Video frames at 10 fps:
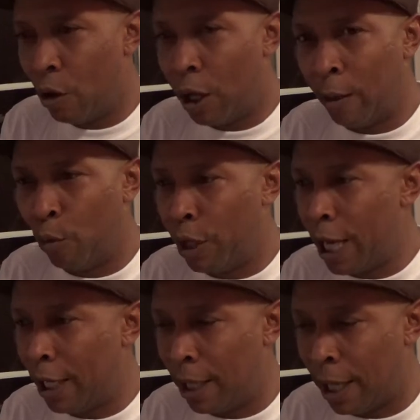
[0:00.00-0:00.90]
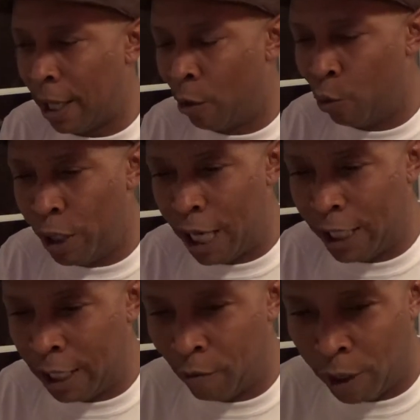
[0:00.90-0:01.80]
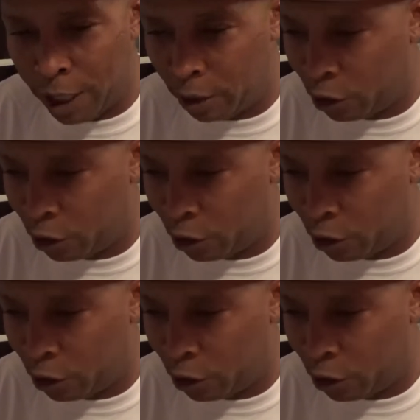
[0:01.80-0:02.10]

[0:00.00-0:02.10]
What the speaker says: and when they get ready to